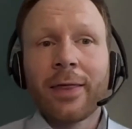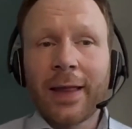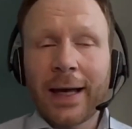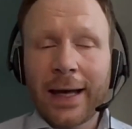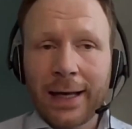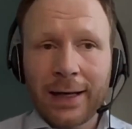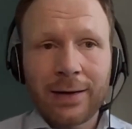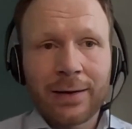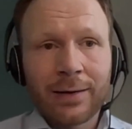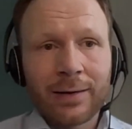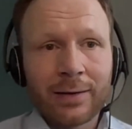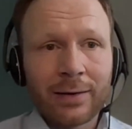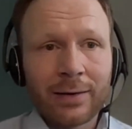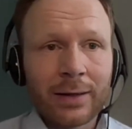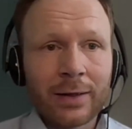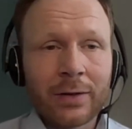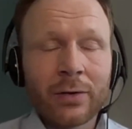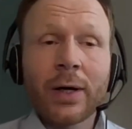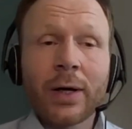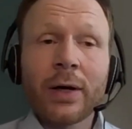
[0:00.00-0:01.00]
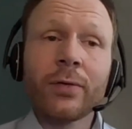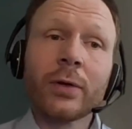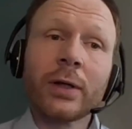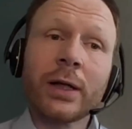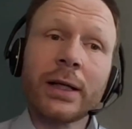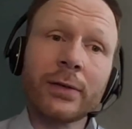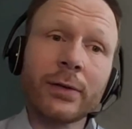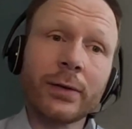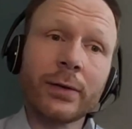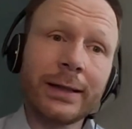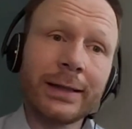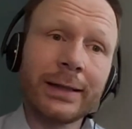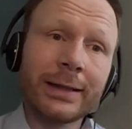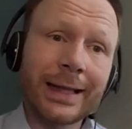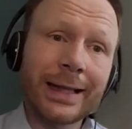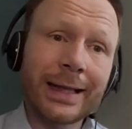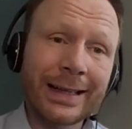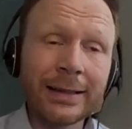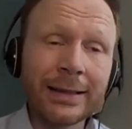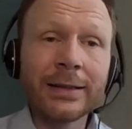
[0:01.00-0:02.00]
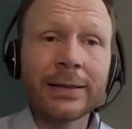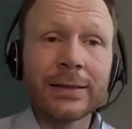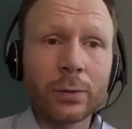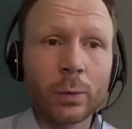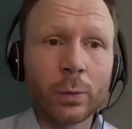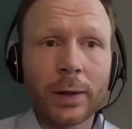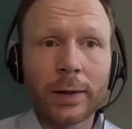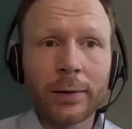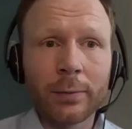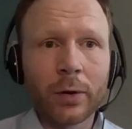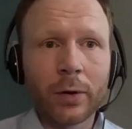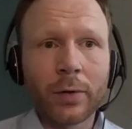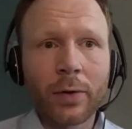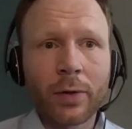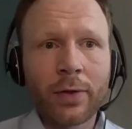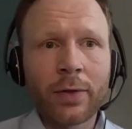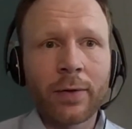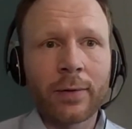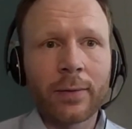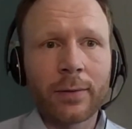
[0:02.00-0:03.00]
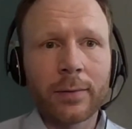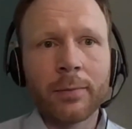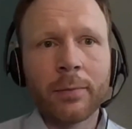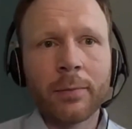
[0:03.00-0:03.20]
then you have to calculate at least 1 month